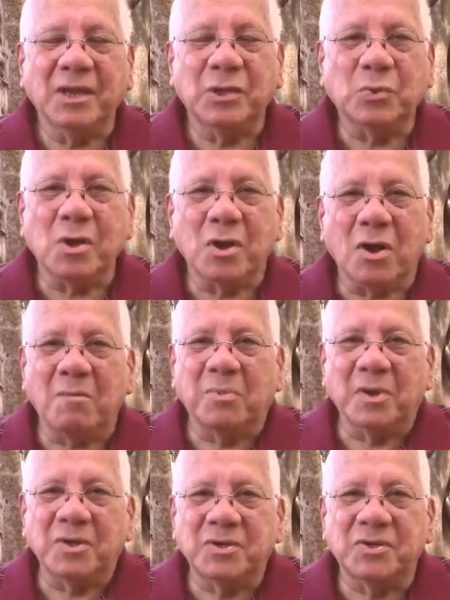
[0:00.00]
and to
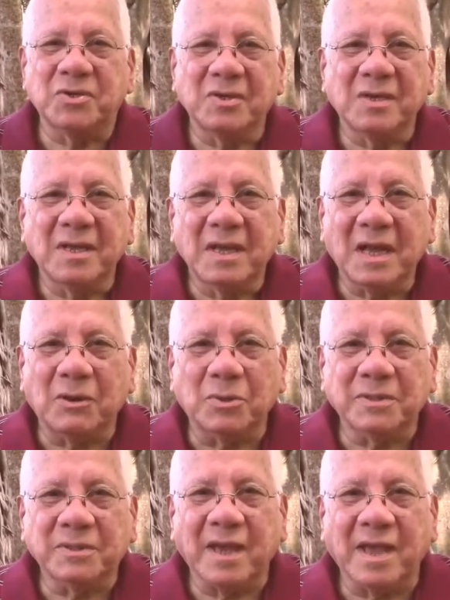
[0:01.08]
accomplish
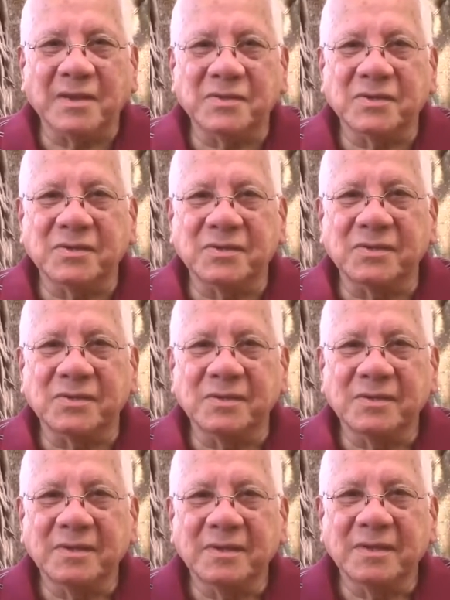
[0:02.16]
our tasks
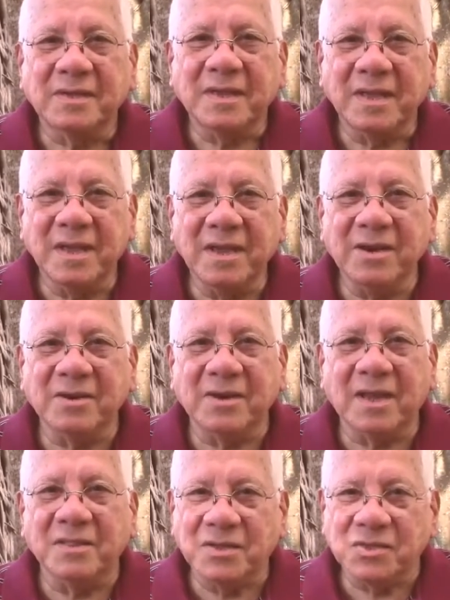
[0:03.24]

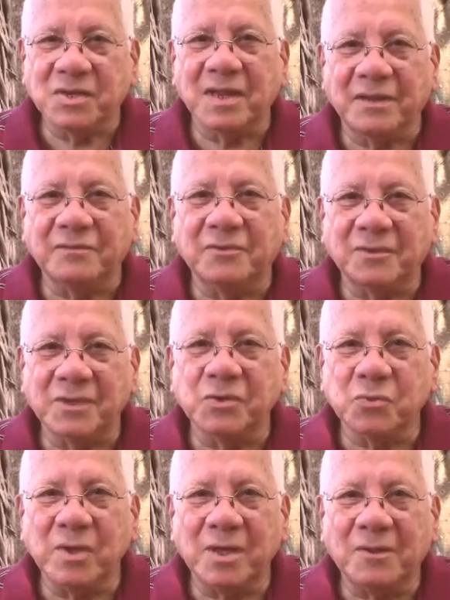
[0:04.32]
here at this level
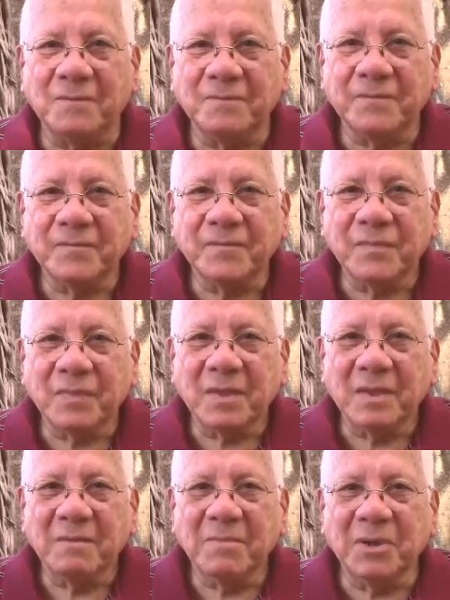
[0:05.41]
as well.
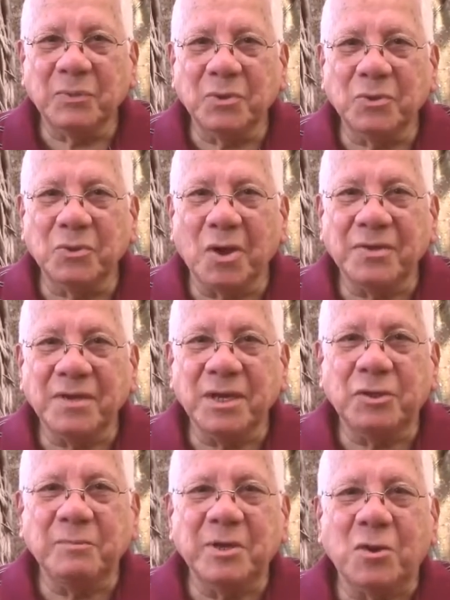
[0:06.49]
But we do not
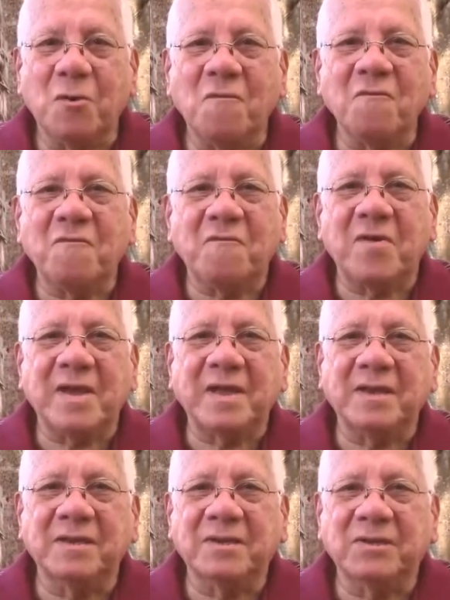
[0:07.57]
need to be
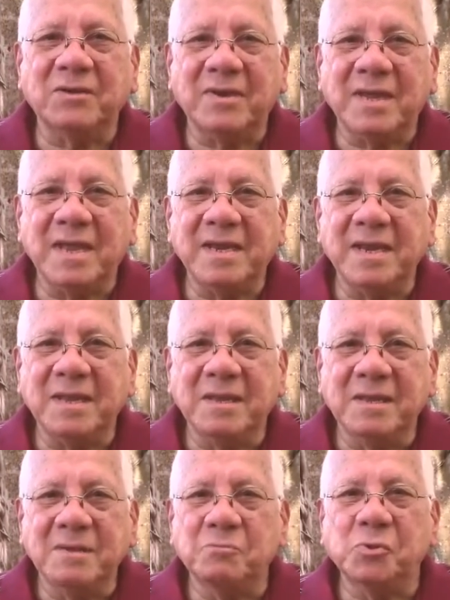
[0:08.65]
confined to any
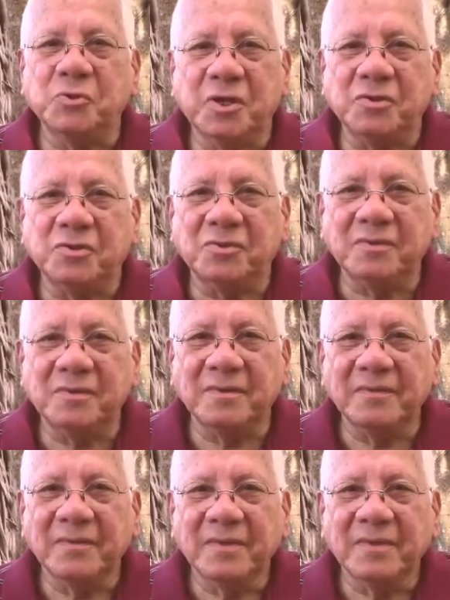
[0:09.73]
position